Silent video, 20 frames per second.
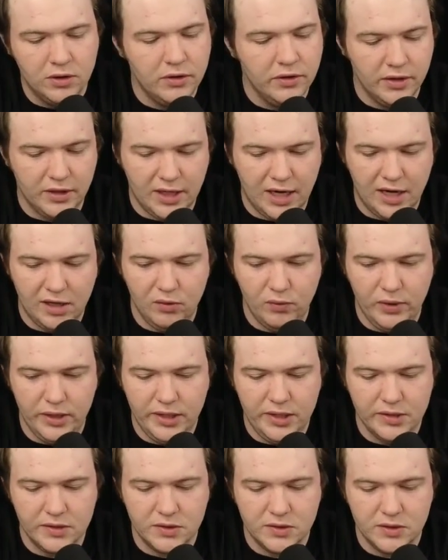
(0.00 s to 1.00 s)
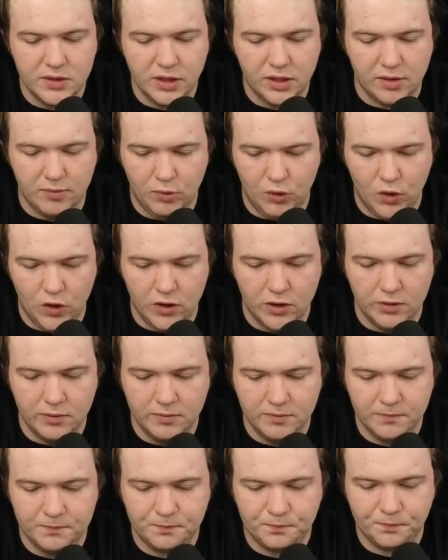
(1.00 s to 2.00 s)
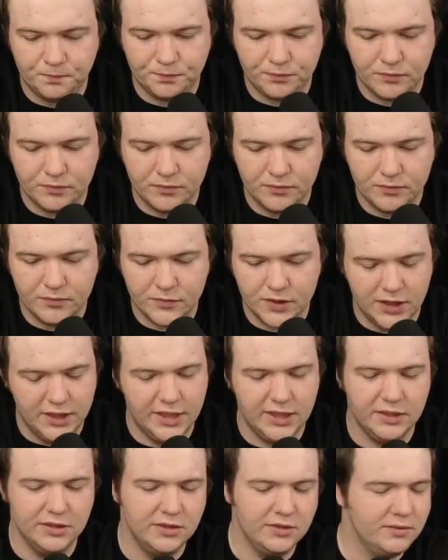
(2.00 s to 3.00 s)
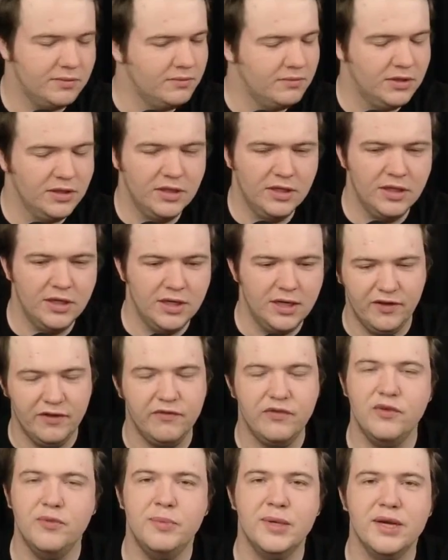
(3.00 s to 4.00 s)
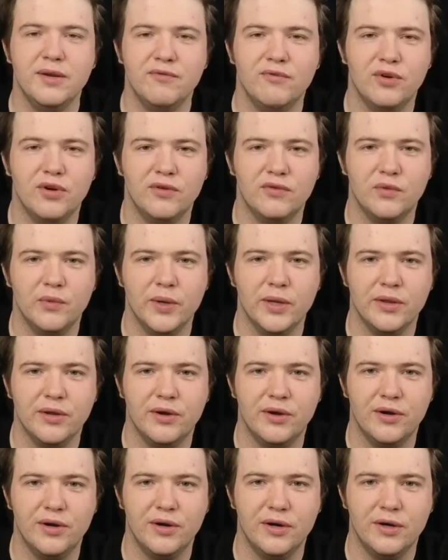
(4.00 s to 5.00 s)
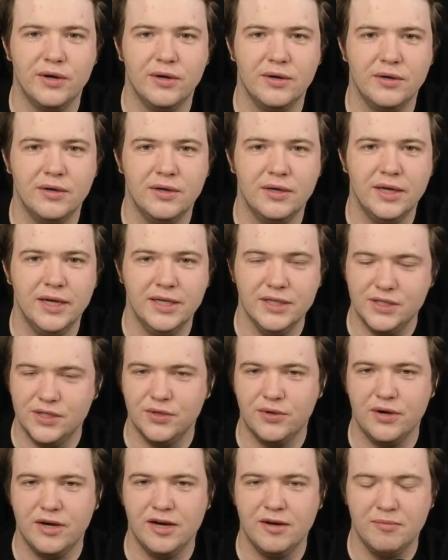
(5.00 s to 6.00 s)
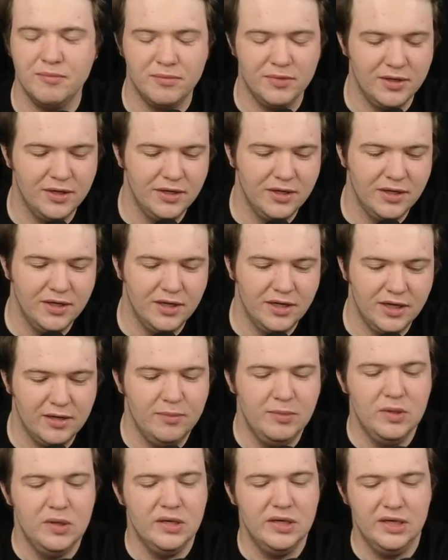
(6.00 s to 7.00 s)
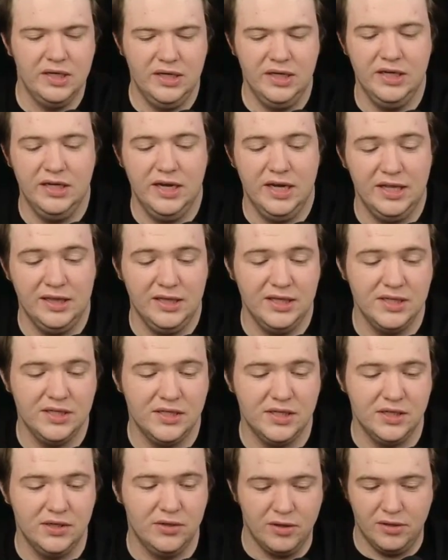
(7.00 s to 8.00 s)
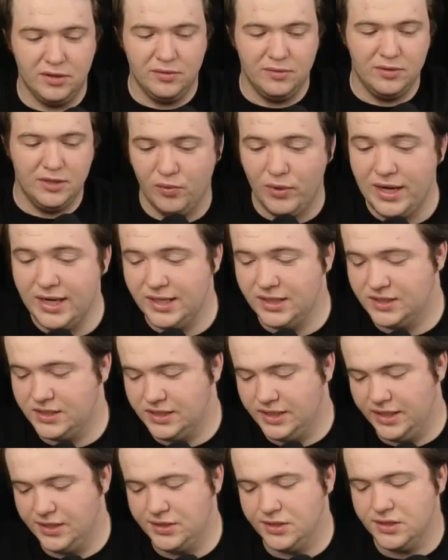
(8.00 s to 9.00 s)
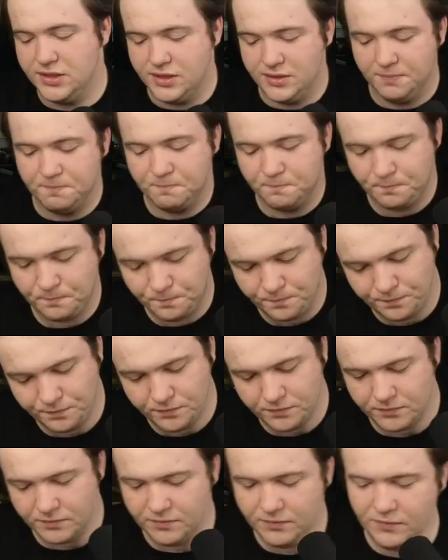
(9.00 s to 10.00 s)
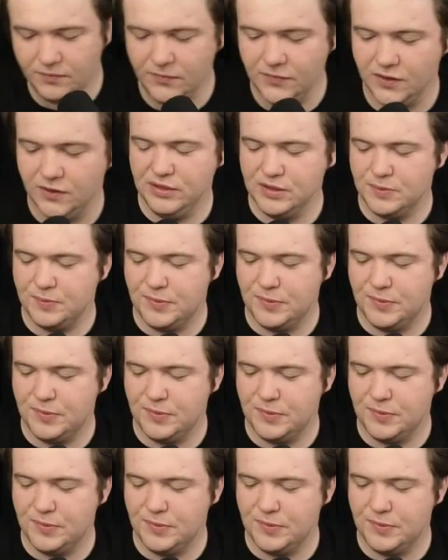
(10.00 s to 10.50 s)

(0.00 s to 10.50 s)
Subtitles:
The Callwenian sycamore. And if you've been involved with our Instagram community, and at least in our writing stages, there's